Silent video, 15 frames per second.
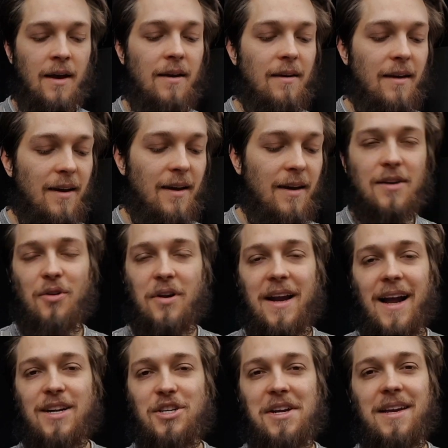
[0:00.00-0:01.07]
is not
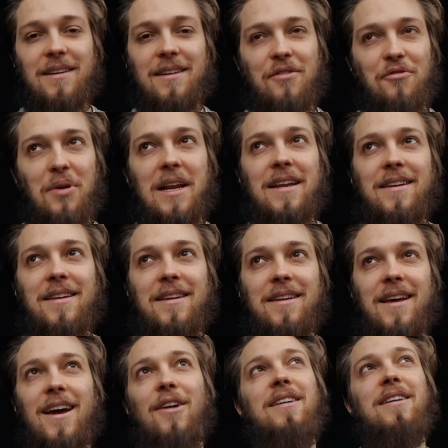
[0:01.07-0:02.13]
actually really there.
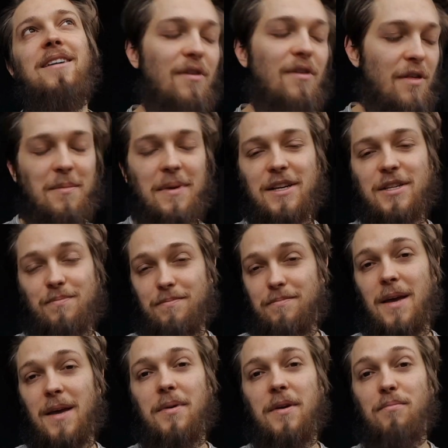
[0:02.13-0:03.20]
The algorithm is
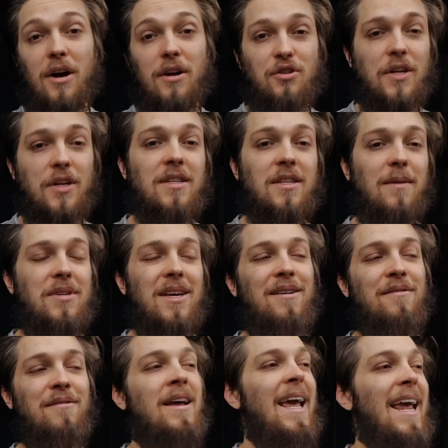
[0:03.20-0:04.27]
maybe Brian Johnson
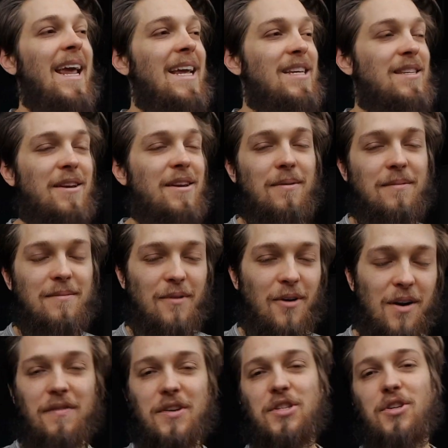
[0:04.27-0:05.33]
himself, is
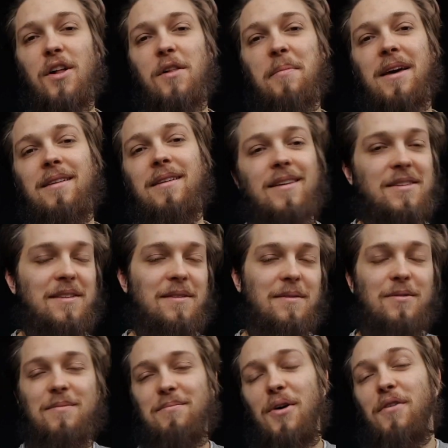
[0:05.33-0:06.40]
Oliver Solman, is
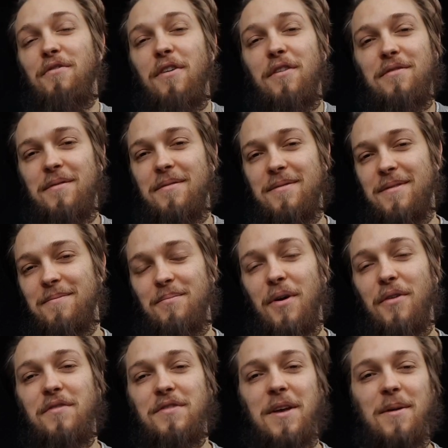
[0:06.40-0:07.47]
both
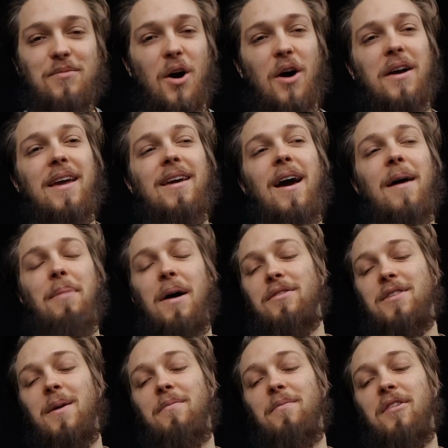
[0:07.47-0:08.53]
of them talking about
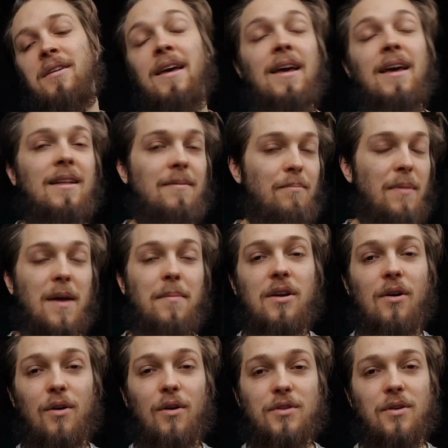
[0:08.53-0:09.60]
something. Maybe he
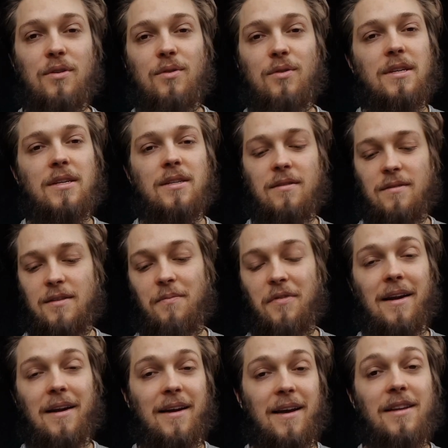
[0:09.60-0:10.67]
also uses
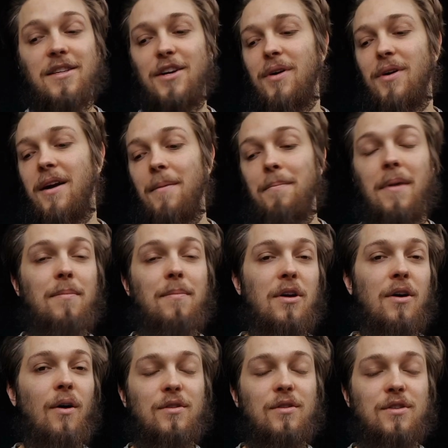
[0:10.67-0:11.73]
something like Inside Tracker, maybe he
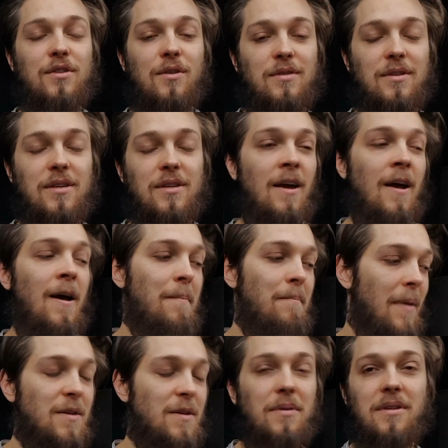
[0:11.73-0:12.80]
also uses
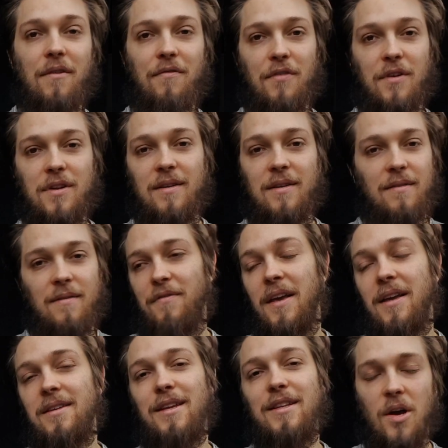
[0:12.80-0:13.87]
multiple different
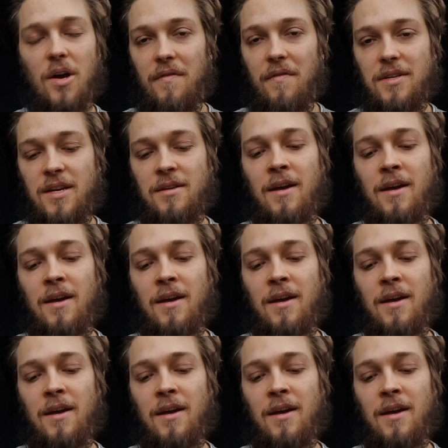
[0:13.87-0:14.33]
things and services,